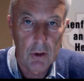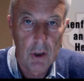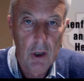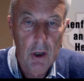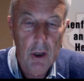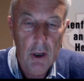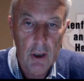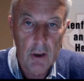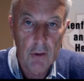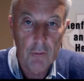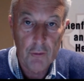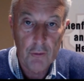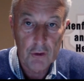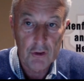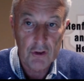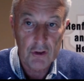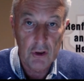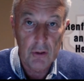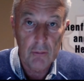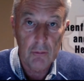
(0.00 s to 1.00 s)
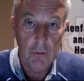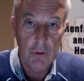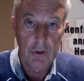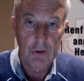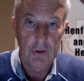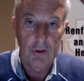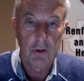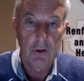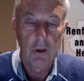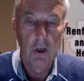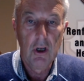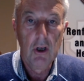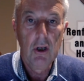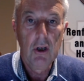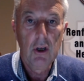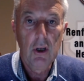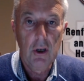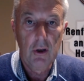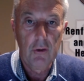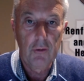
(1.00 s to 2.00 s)
And if for some reason,
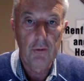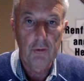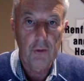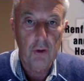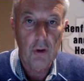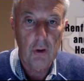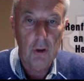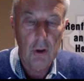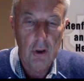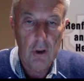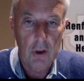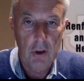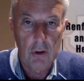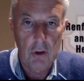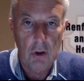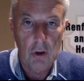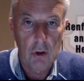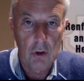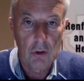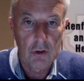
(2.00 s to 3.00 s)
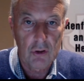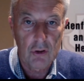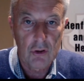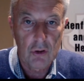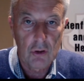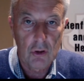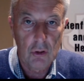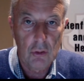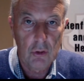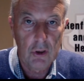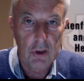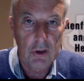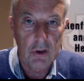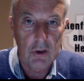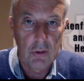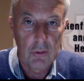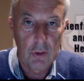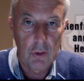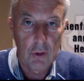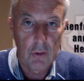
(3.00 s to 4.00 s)
if in close to 2 weeks you've
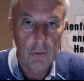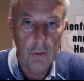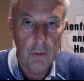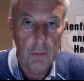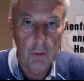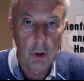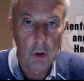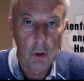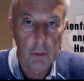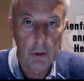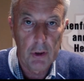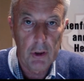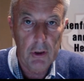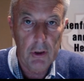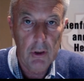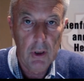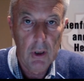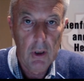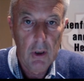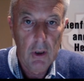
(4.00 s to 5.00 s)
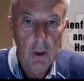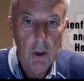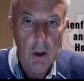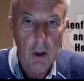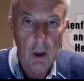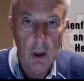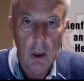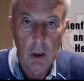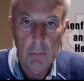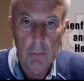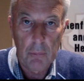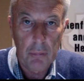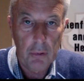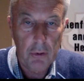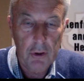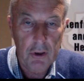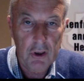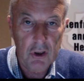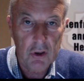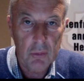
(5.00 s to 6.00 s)
heard from nobody,
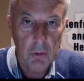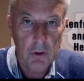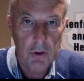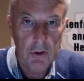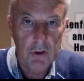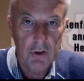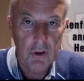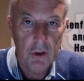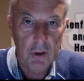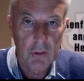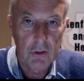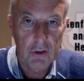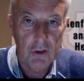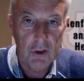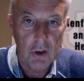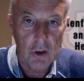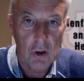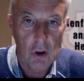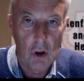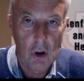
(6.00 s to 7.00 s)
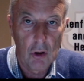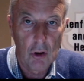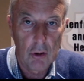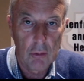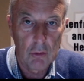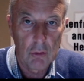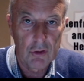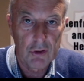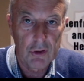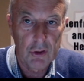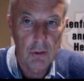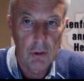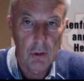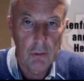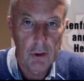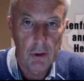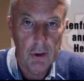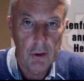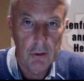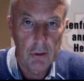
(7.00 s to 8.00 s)
please give us a call and we'll see what we
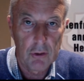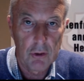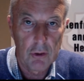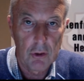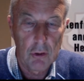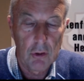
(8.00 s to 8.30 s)
can do.